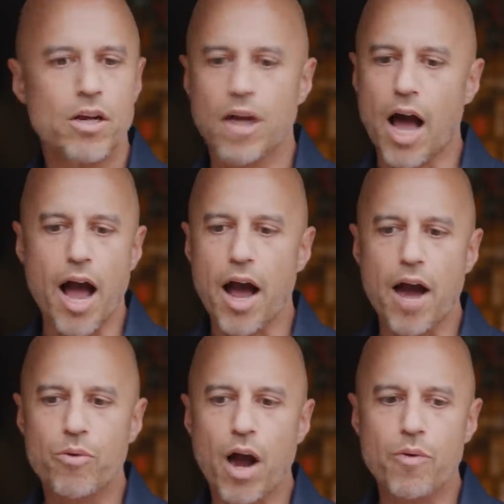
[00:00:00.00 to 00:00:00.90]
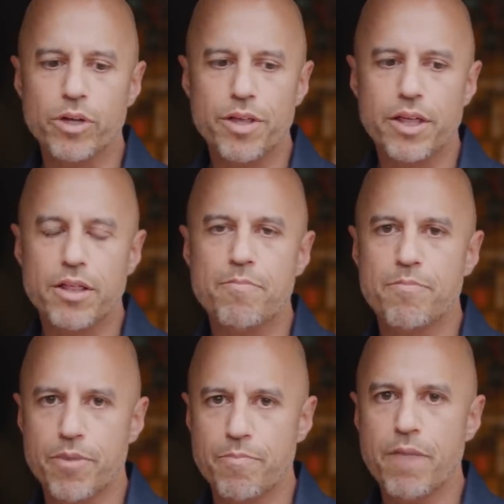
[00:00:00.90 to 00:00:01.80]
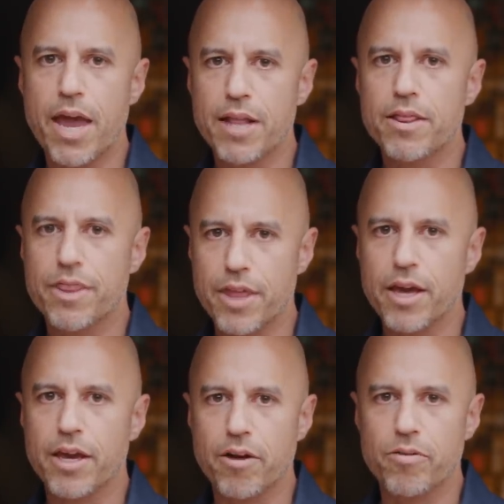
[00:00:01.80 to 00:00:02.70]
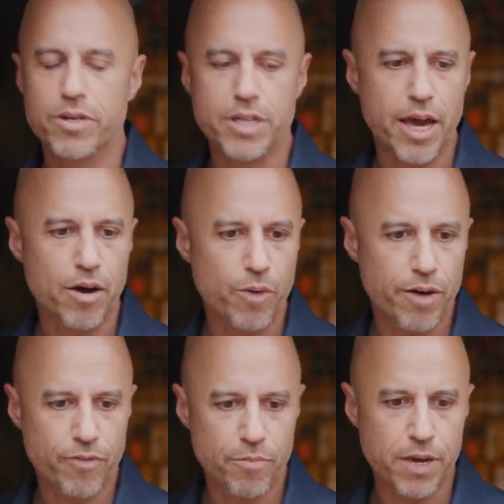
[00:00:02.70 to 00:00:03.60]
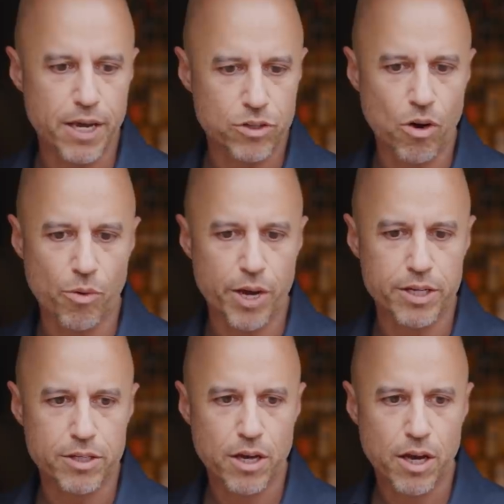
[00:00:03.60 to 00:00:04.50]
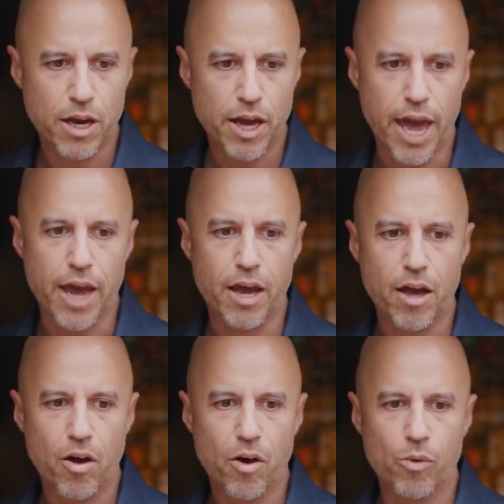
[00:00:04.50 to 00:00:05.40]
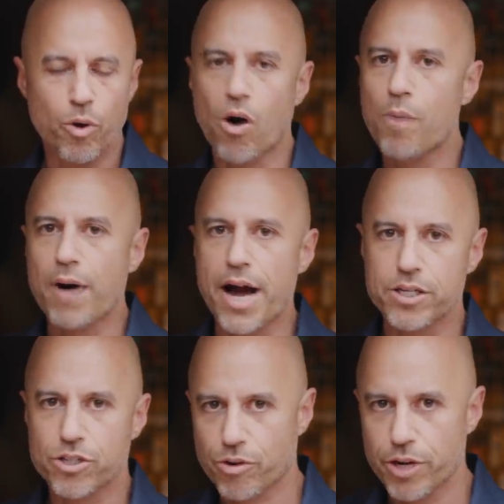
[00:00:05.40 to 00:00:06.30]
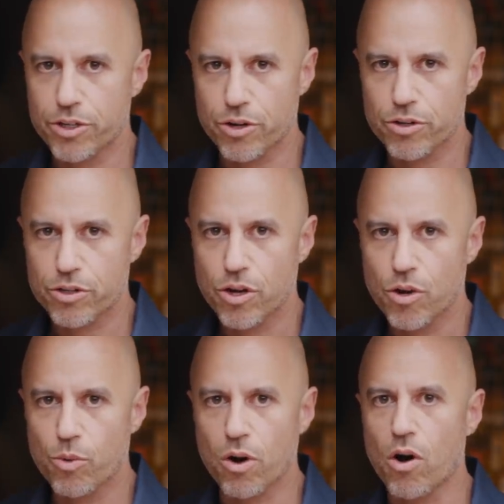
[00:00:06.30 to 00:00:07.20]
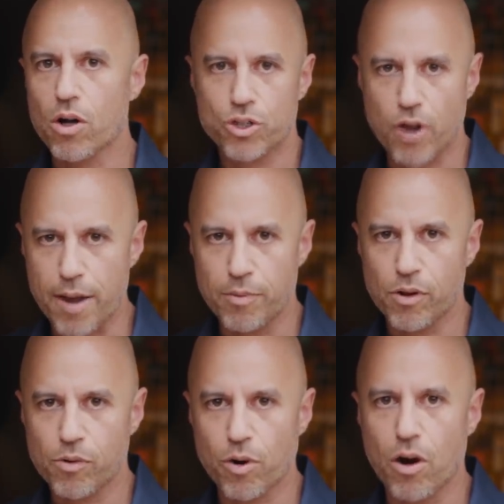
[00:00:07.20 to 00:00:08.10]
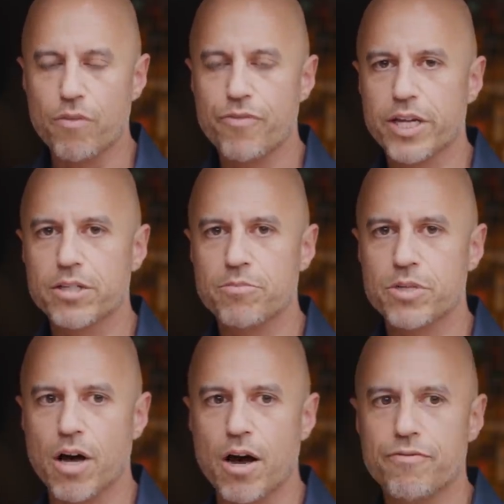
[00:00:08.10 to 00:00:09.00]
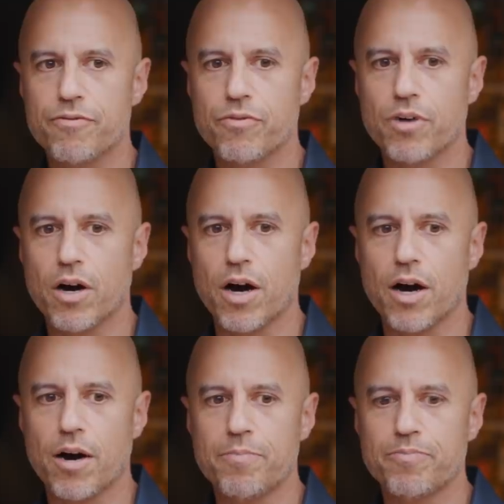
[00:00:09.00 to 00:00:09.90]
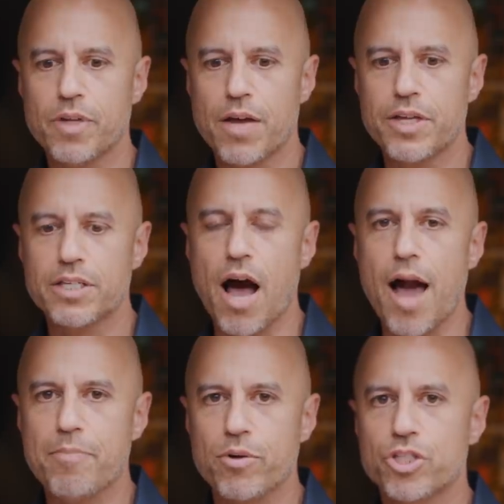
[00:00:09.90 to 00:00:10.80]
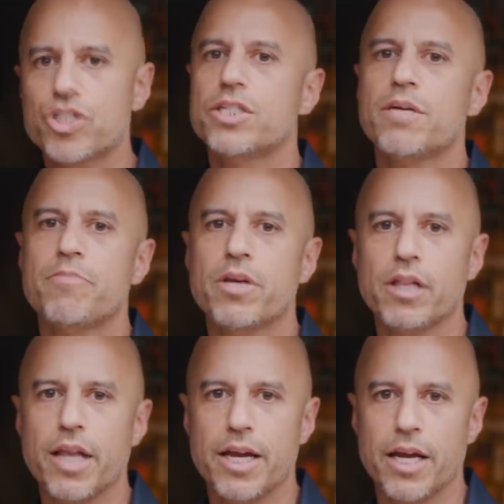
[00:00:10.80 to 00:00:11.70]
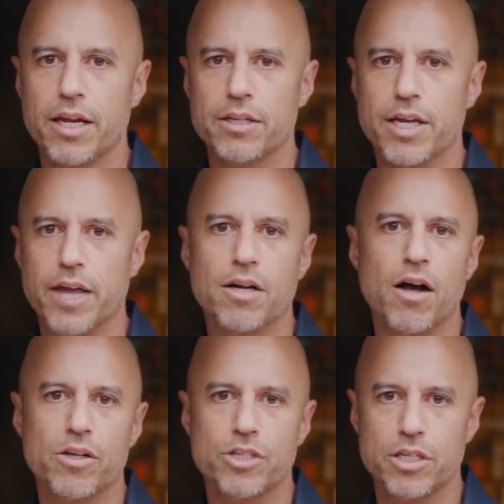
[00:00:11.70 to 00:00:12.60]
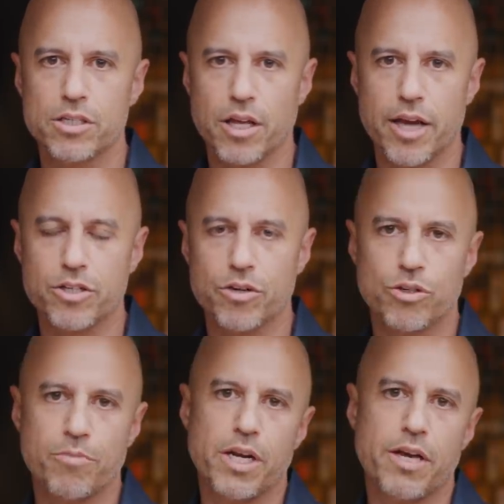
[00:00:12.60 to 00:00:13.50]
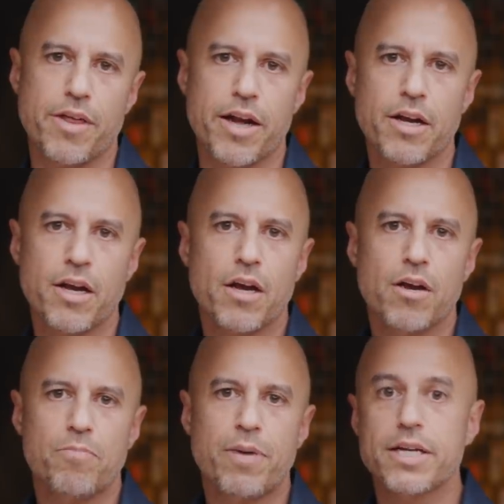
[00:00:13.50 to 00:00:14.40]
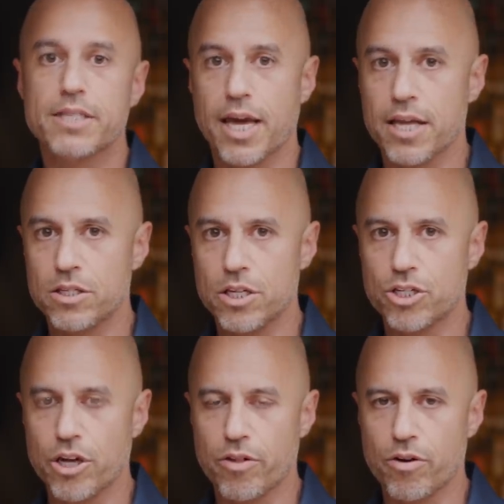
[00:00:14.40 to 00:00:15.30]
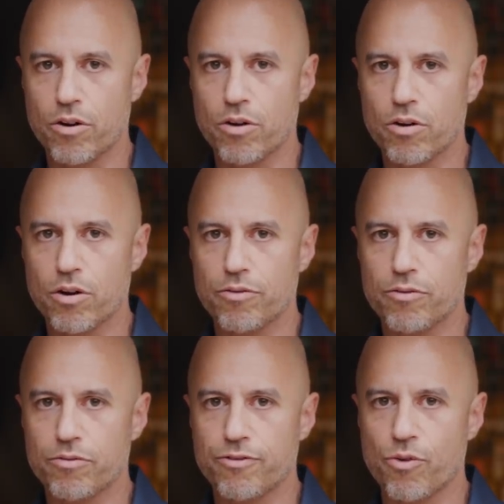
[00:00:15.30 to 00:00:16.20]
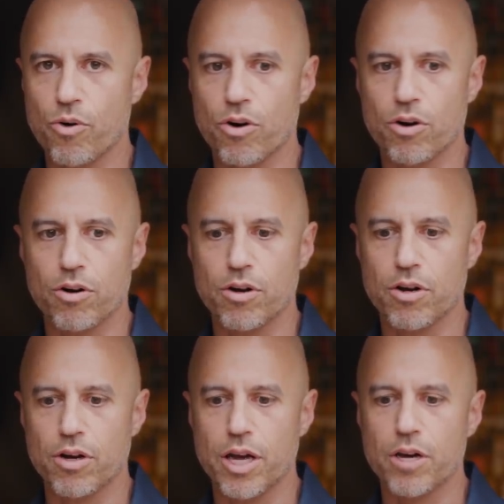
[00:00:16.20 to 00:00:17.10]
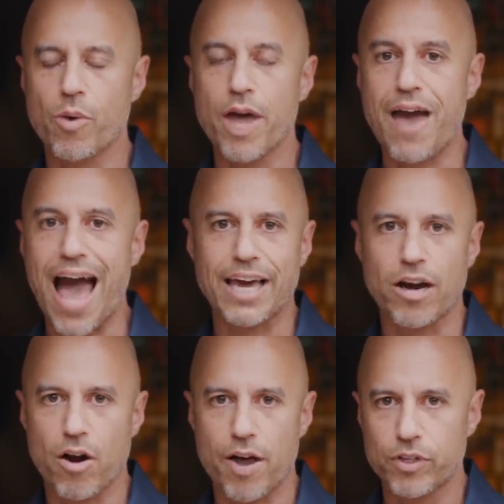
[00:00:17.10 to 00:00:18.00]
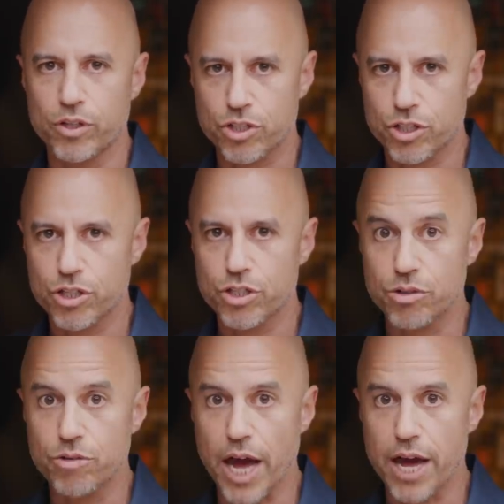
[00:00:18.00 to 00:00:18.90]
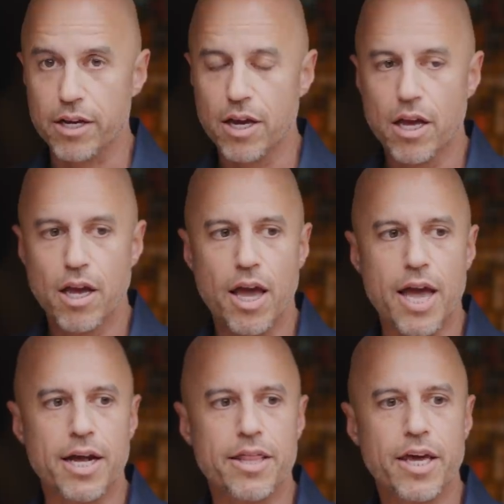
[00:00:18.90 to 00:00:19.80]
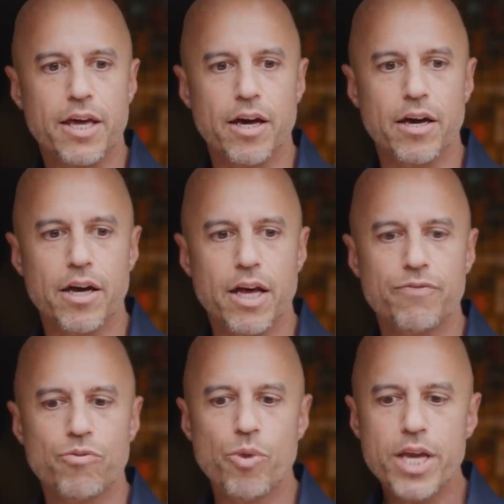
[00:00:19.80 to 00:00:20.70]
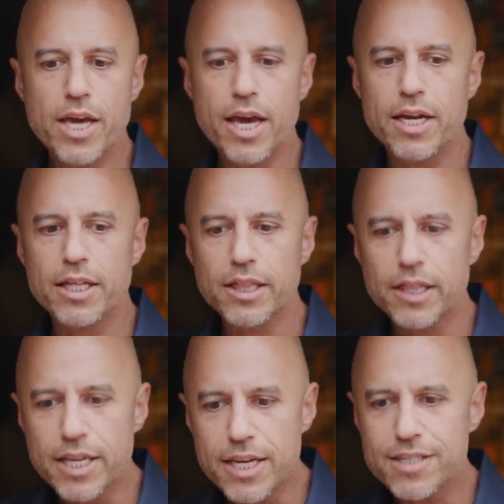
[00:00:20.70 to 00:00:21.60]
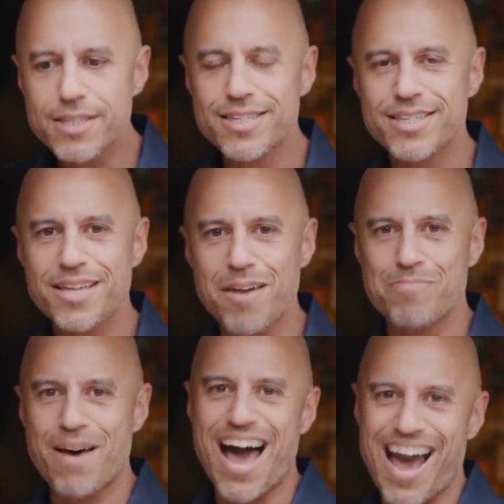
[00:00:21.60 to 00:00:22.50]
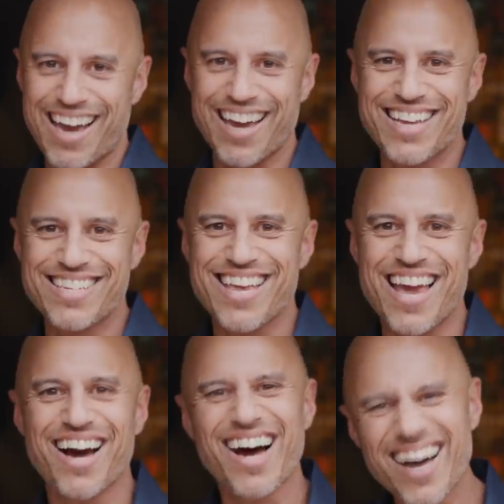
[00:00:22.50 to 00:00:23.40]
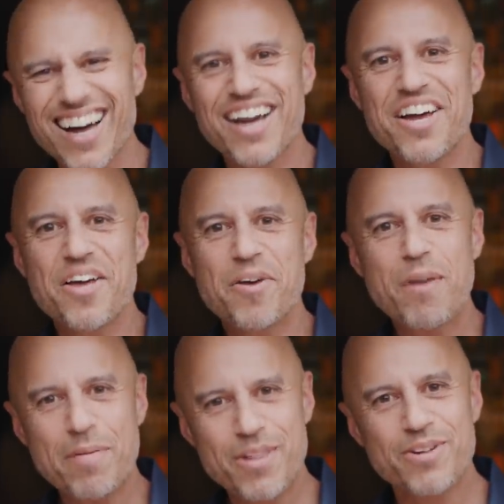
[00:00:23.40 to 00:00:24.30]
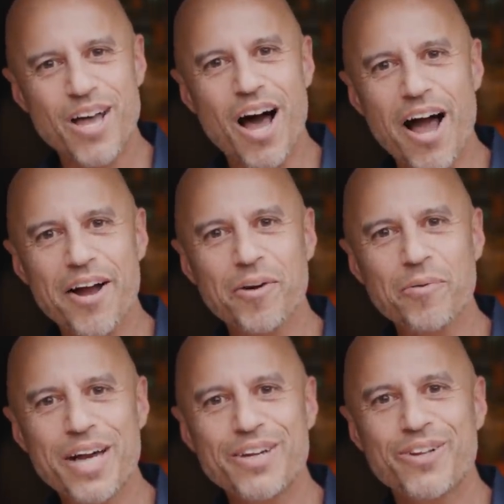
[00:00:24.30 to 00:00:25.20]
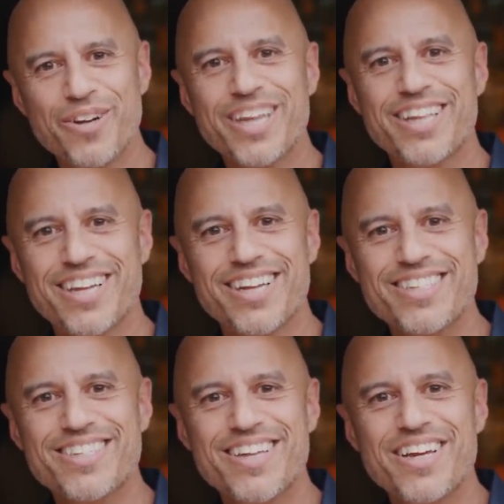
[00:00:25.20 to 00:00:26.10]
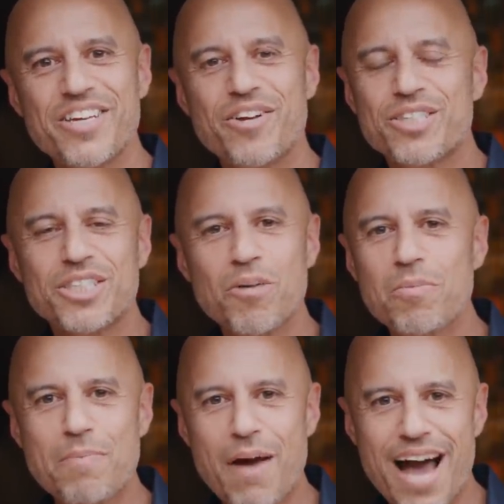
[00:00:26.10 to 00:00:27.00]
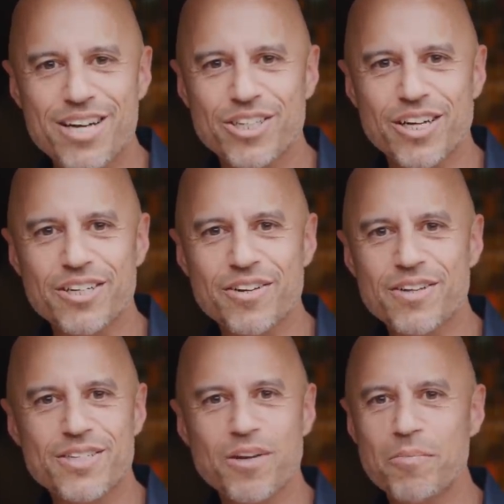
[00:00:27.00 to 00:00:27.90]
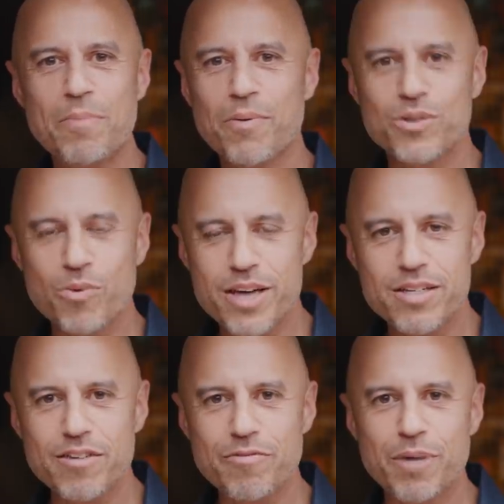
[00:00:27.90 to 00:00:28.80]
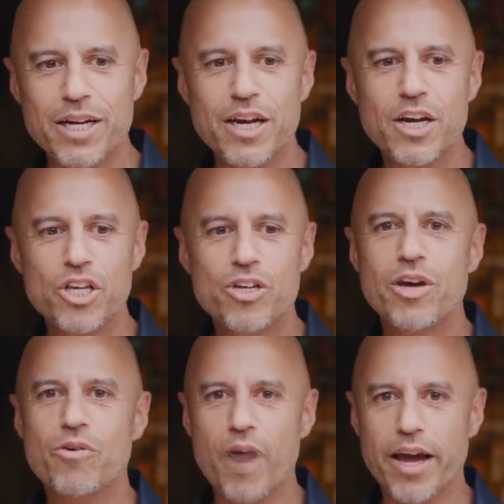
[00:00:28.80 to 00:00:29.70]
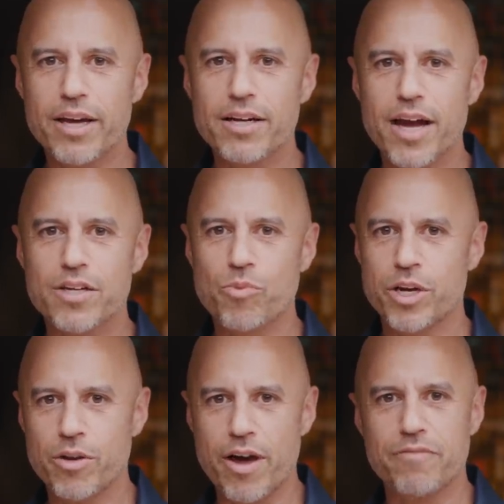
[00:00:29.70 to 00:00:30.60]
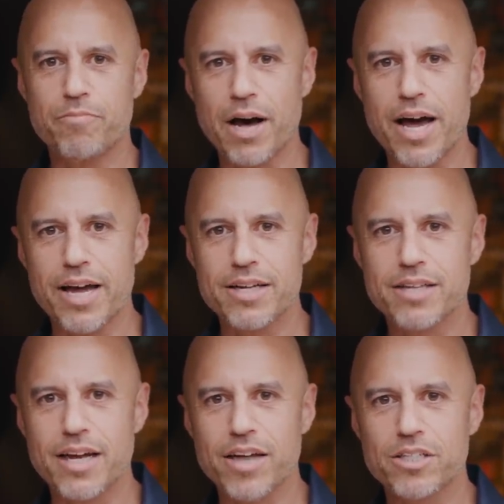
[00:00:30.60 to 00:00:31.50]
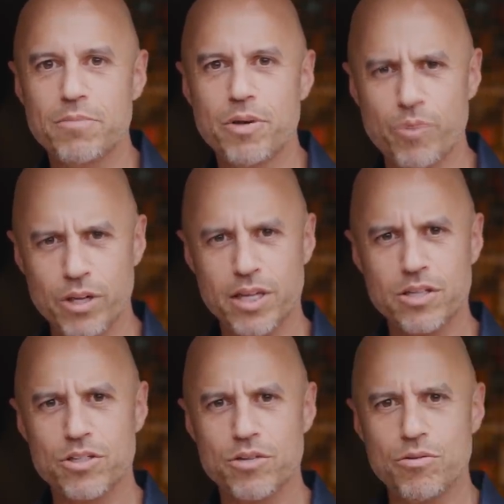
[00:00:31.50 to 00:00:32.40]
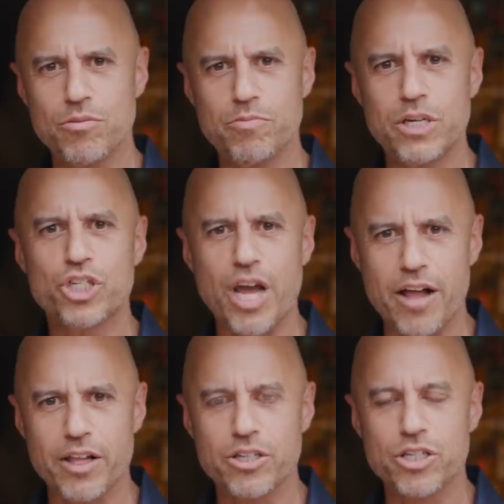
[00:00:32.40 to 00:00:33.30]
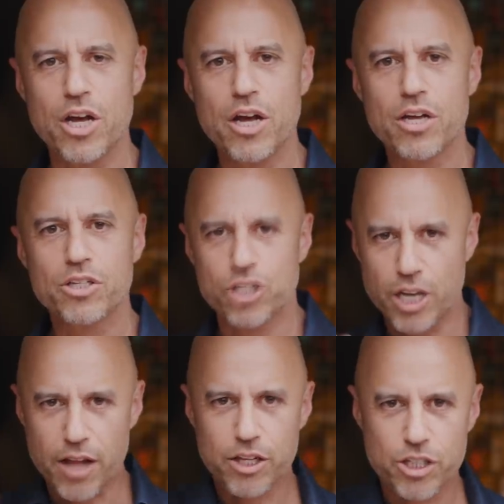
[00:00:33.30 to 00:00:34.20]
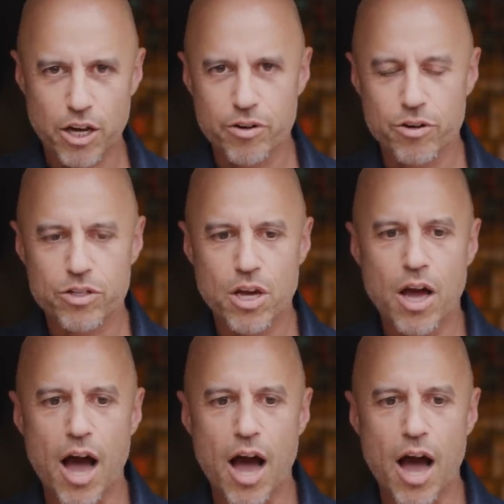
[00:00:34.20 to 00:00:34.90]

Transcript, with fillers: Now, I, I, I really think the, the main thing here, the takeaway for me is always hey, we're all biased creatures. We're all tribal. We're all victims of um, these hyper stimulating technologies like social media that pit us against each other for, uh, in a way, of hacking our evolution to do that. And I think if we can at least step back and say, ah, maybe there's a higher way to look at this you can still be passionate, you can still be persuasive, but you can recognize when you have bias and actually be willing to be challenged, to challenge others.